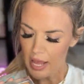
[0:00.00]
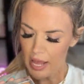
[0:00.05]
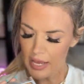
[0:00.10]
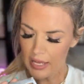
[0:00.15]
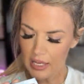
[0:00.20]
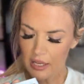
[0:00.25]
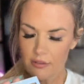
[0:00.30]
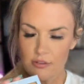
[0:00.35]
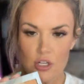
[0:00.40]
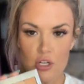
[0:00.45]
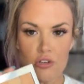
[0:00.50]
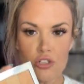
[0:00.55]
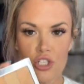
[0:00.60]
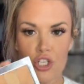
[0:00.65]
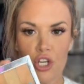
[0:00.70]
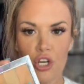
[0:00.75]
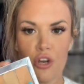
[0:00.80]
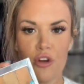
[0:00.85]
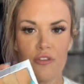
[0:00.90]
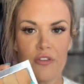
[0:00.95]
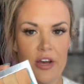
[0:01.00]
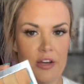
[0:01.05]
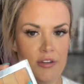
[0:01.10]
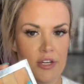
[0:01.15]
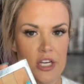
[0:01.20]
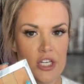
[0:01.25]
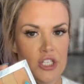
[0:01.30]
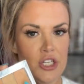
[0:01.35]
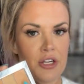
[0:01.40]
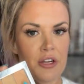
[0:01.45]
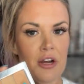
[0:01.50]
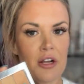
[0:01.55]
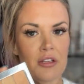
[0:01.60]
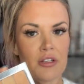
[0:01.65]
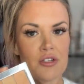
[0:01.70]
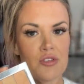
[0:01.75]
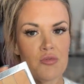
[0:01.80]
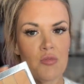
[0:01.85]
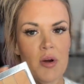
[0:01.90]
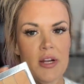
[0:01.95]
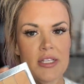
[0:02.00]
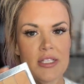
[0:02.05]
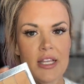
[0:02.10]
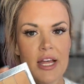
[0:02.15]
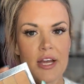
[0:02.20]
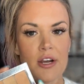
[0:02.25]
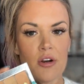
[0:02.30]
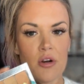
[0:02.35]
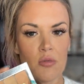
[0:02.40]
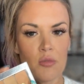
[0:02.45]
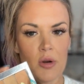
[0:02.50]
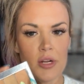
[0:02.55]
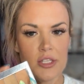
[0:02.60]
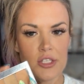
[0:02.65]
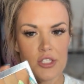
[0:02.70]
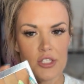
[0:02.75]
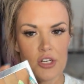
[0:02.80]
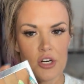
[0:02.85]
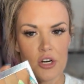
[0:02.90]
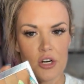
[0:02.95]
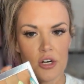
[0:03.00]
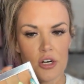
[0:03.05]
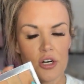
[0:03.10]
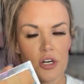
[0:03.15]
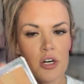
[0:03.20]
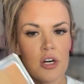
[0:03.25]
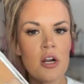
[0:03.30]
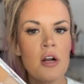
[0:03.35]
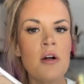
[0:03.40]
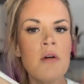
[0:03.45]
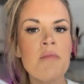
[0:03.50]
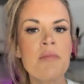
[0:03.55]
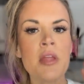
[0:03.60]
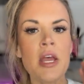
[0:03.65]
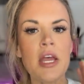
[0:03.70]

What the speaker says: it gives you 2 foundation colors. One's lighter and one's darker.